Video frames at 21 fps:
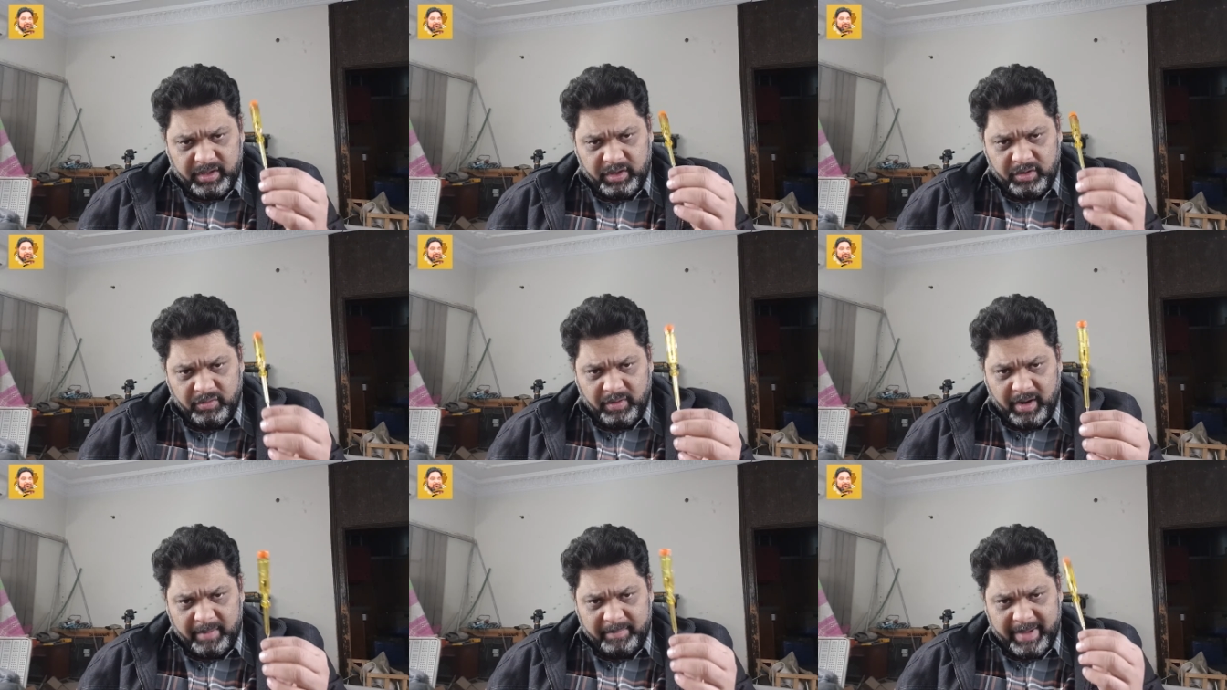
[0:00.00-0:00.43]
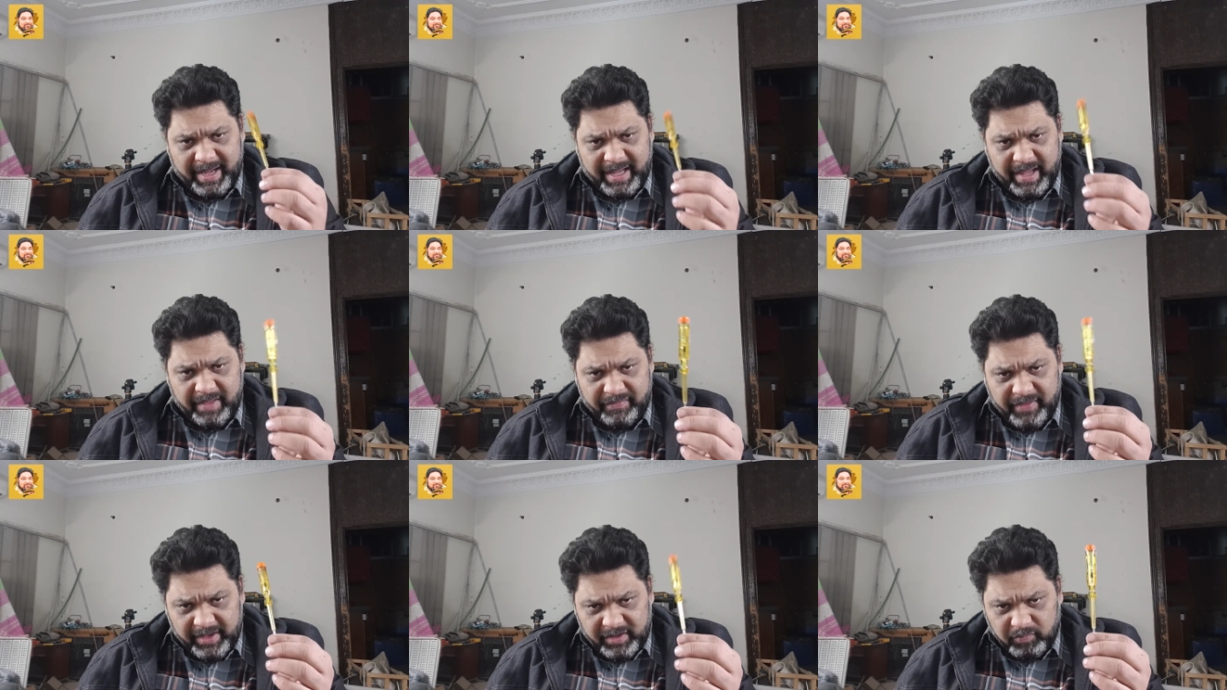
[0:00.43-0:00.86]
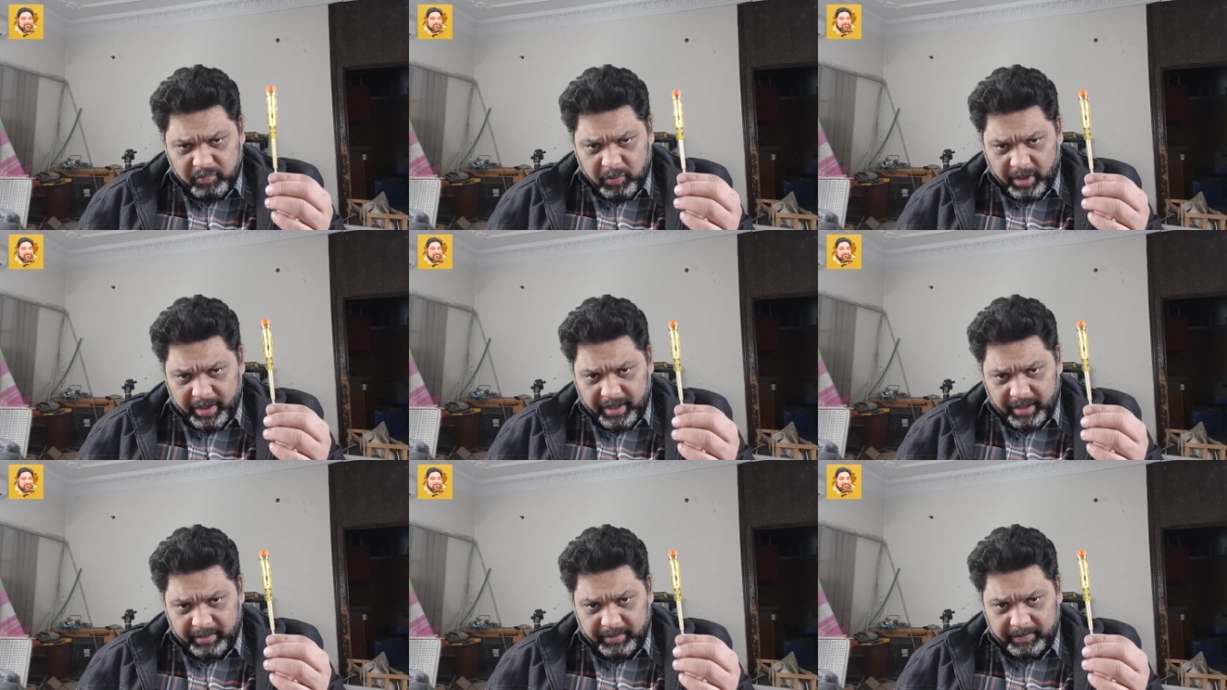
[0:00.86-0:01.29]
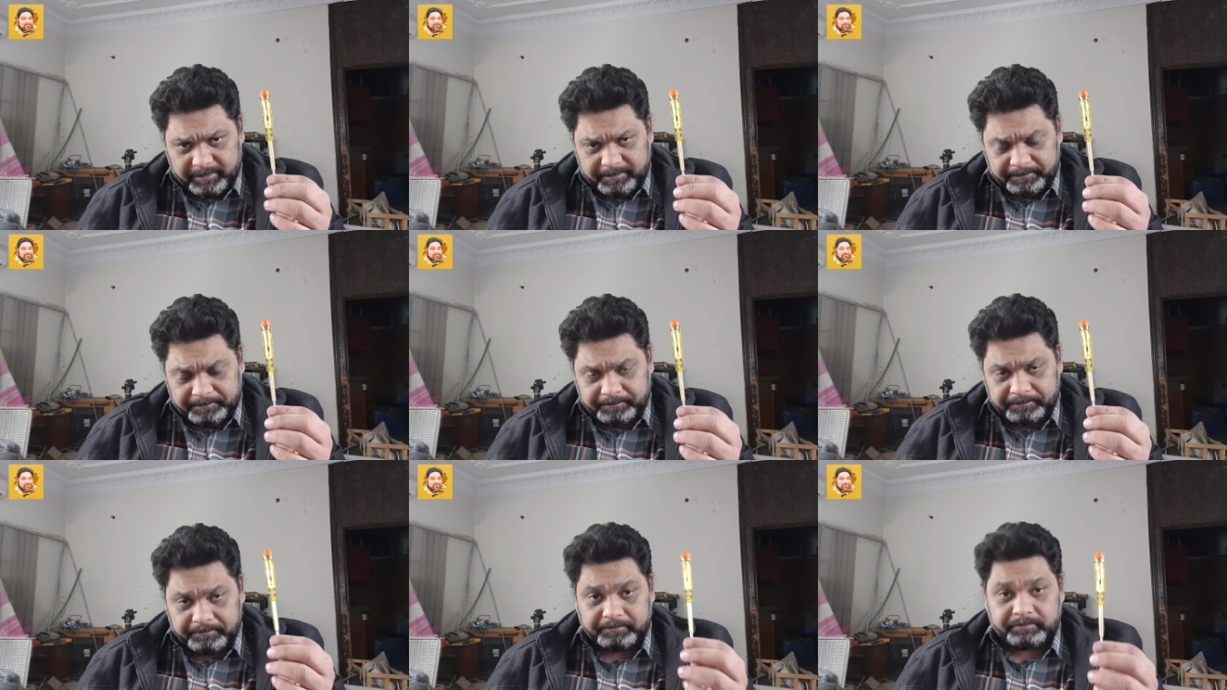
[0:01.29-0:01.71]
are making this product,
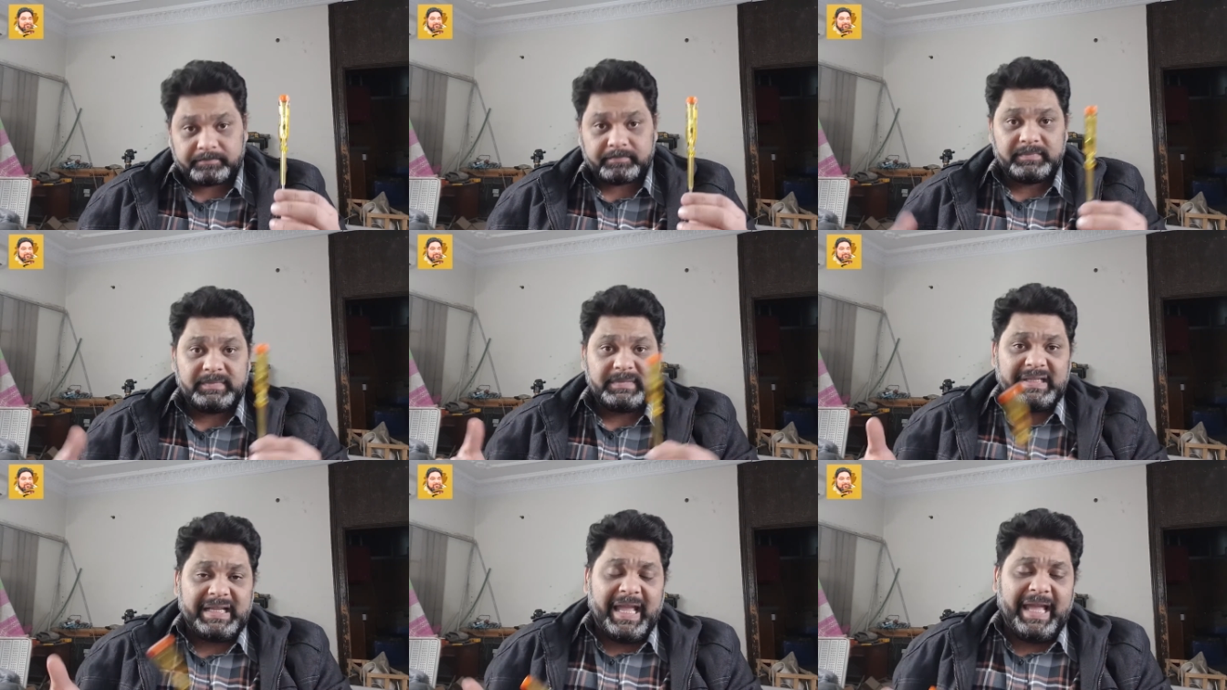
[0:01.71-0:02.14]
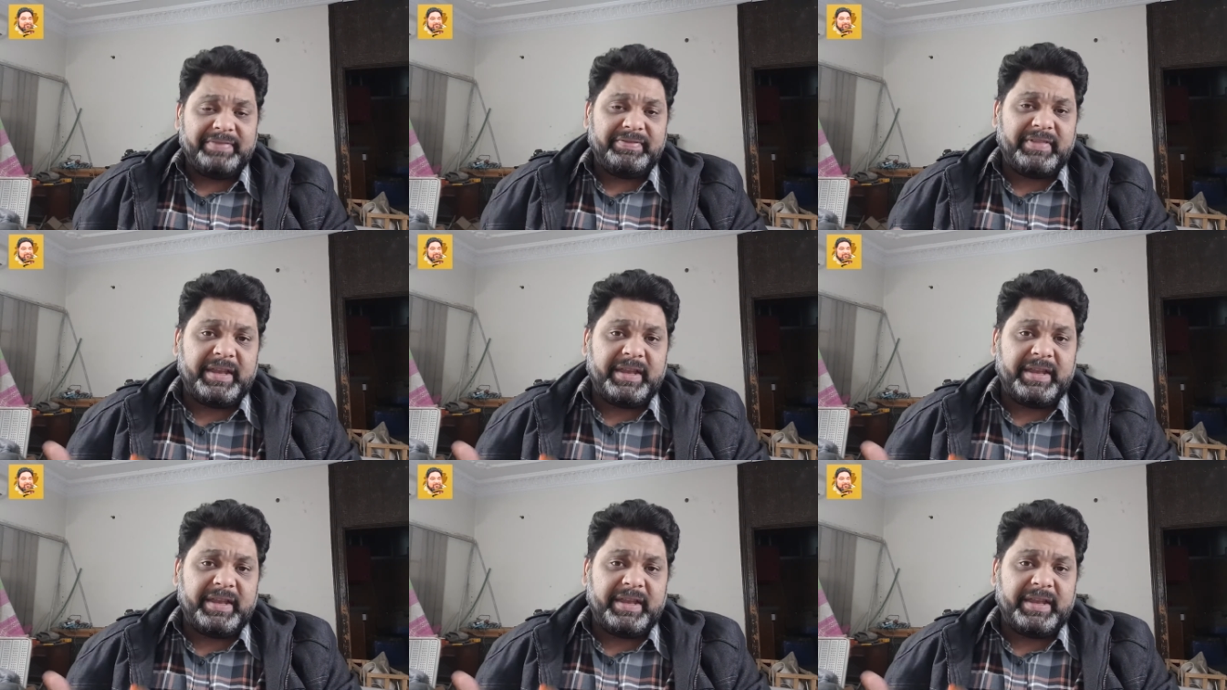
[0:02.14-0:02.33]
and